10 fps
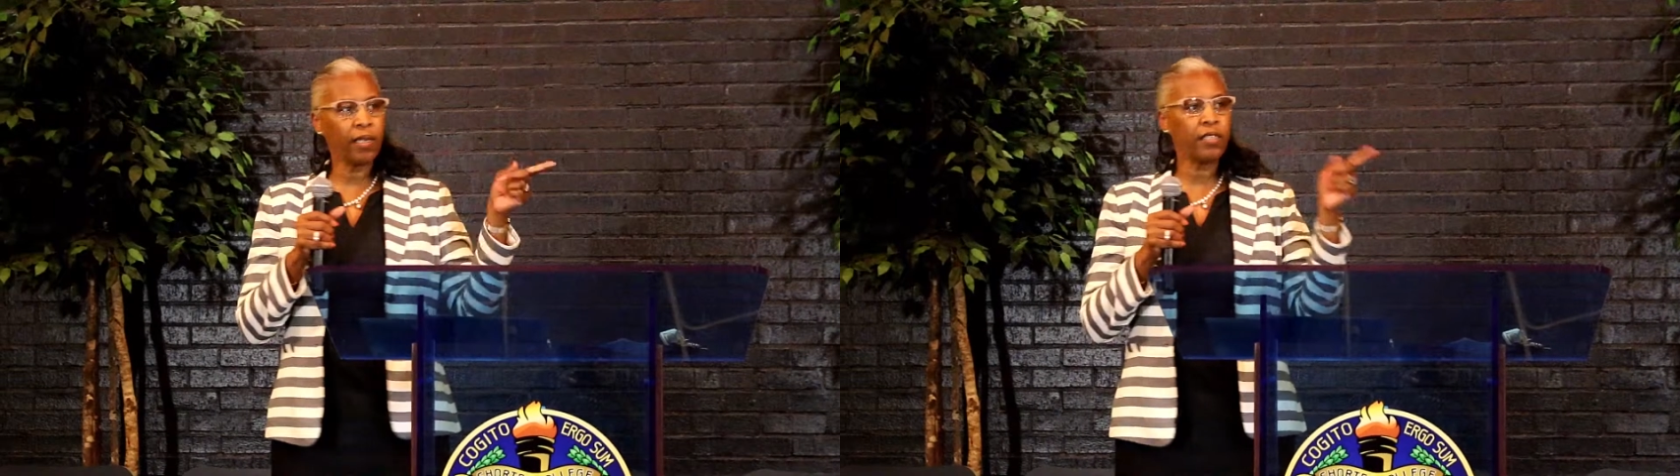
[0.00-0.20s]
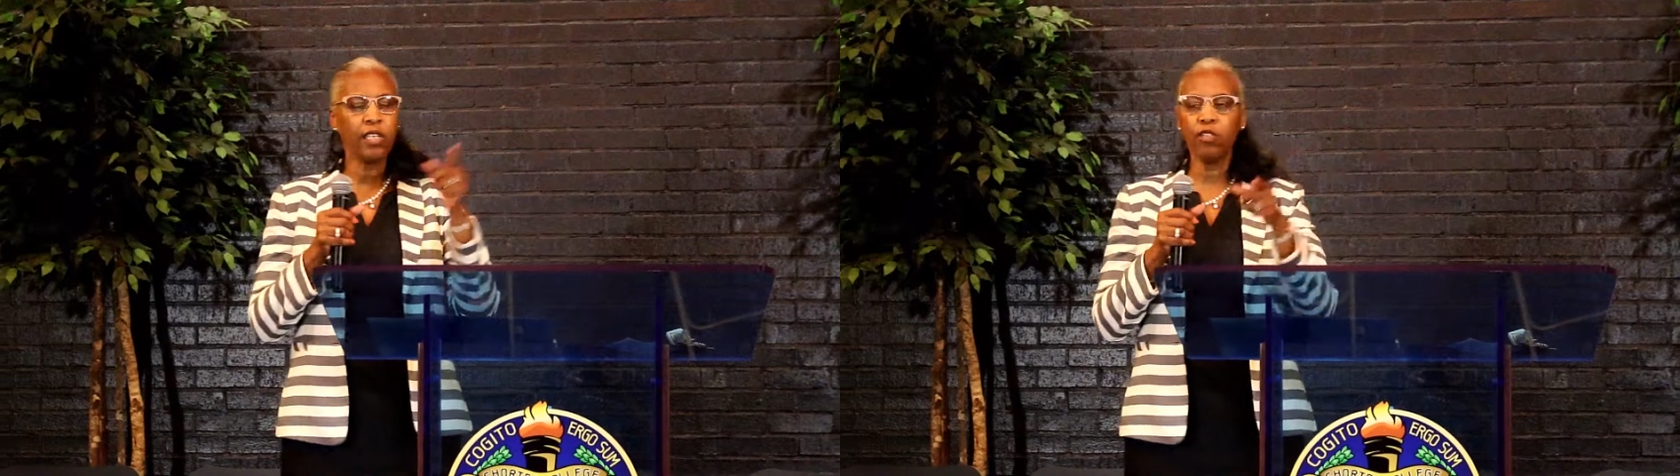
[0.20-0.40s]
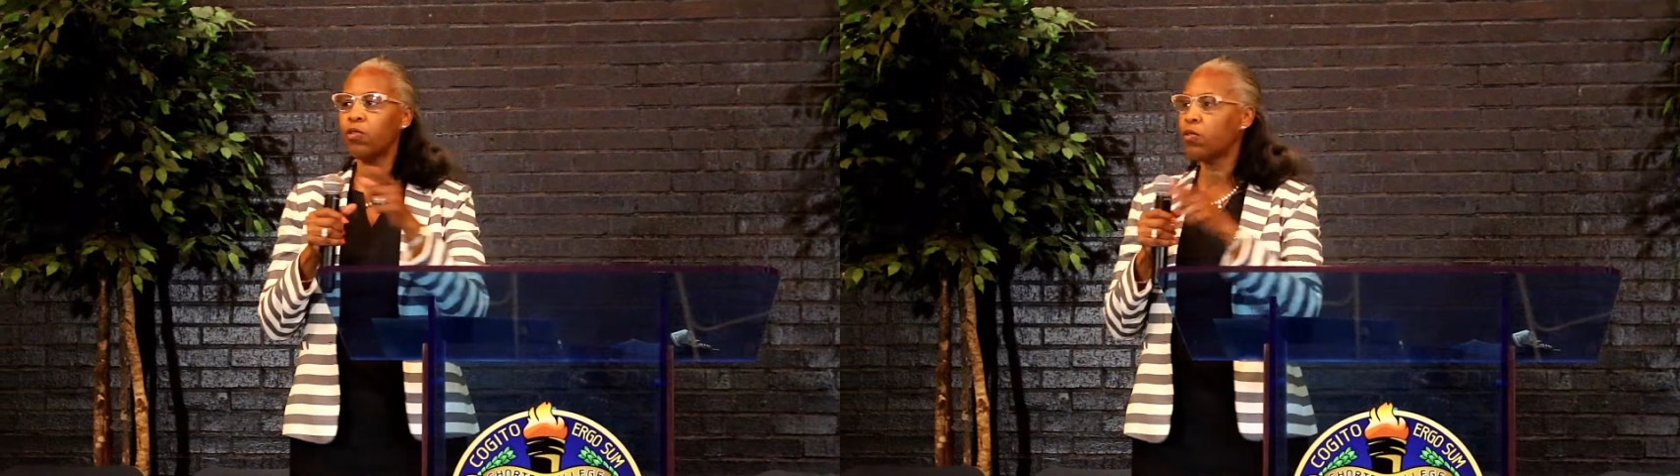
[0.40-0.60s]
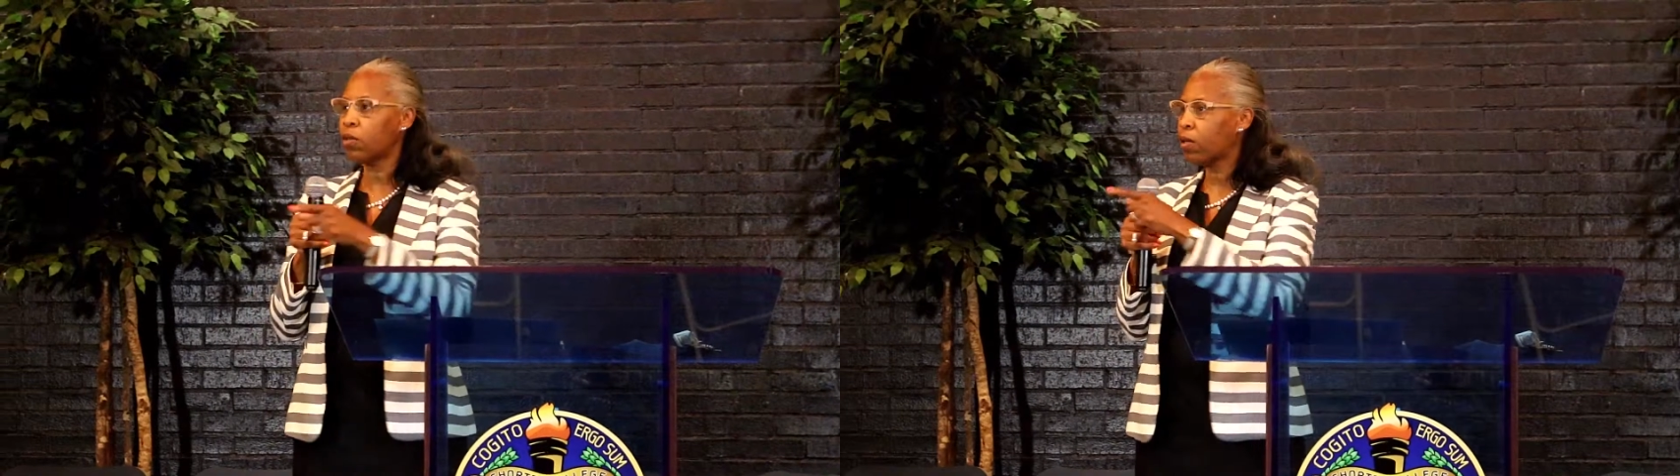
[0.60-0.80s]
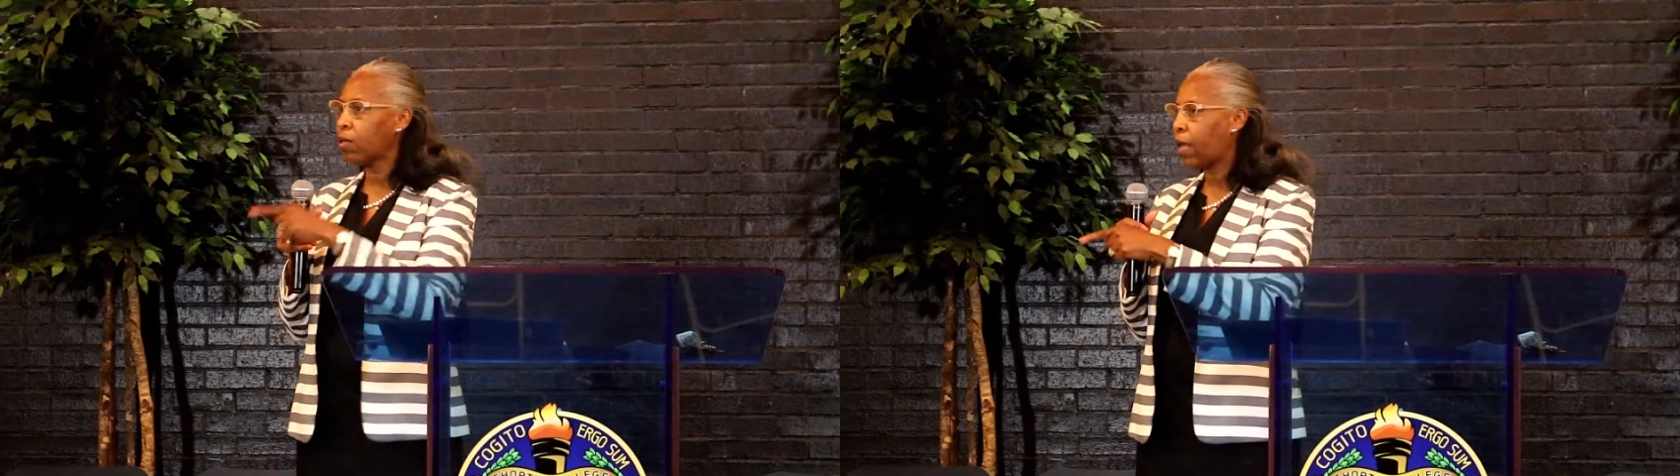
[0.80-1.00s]
a teacher you're
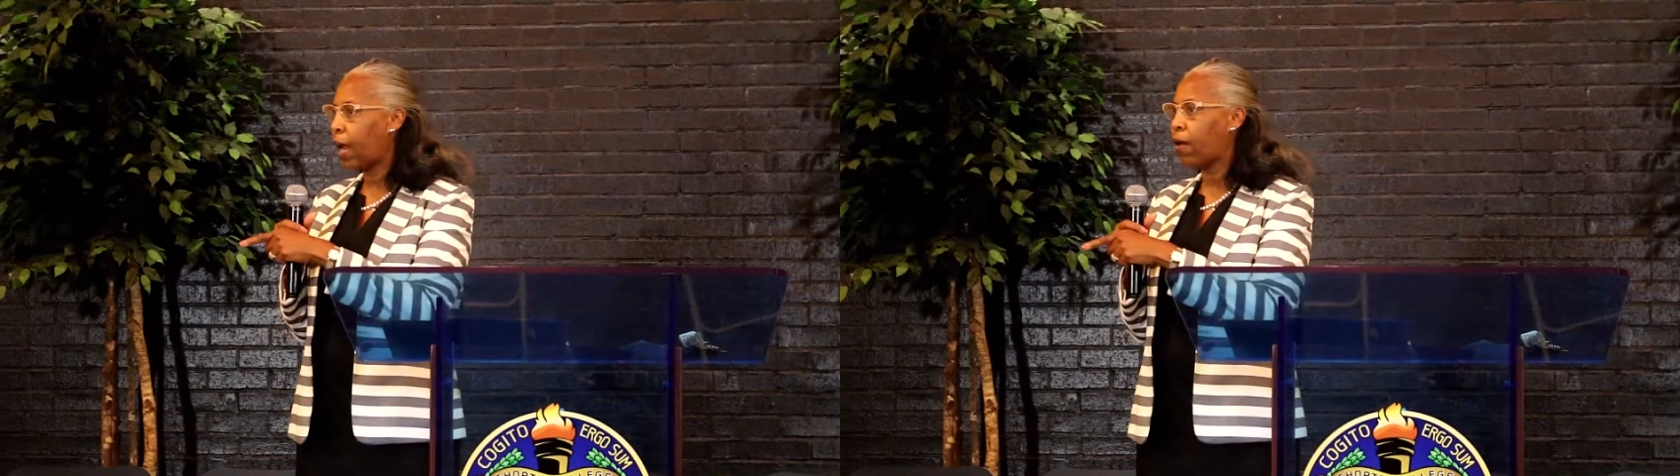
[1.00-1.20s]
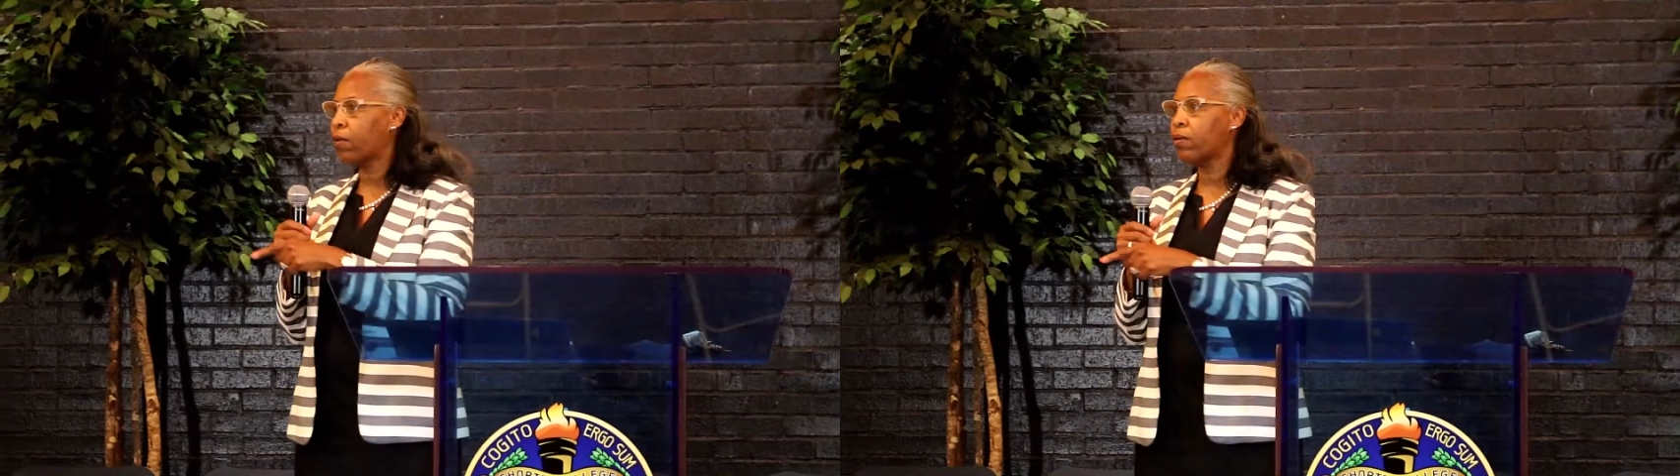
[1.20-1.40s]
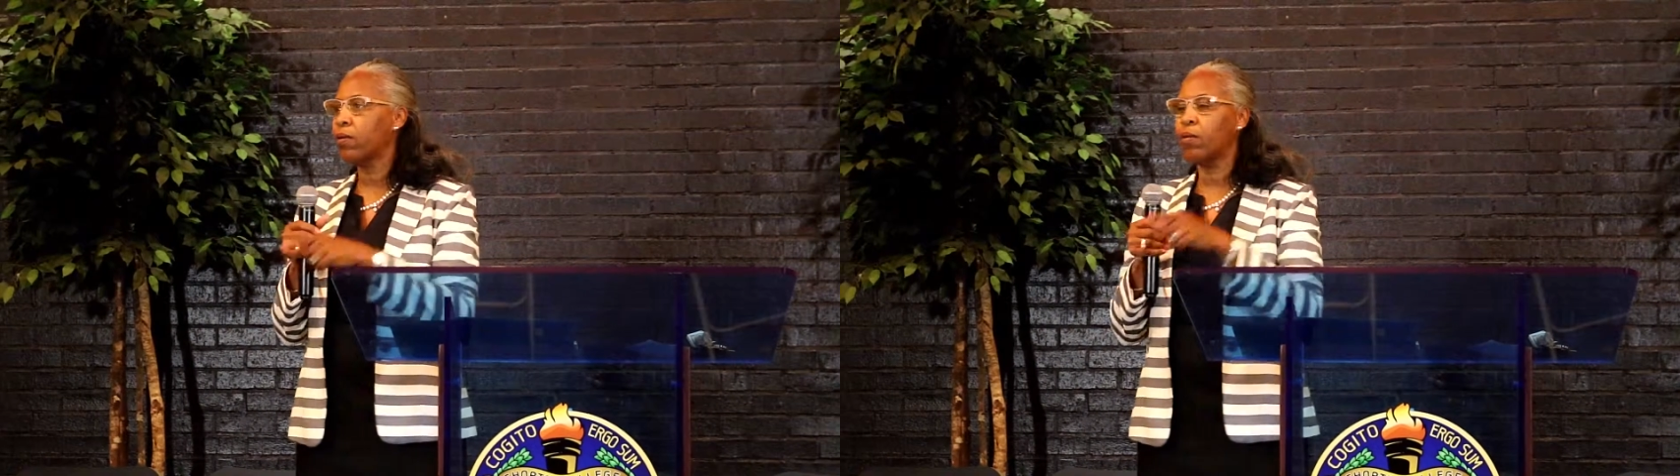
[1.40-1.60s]
going to encounter,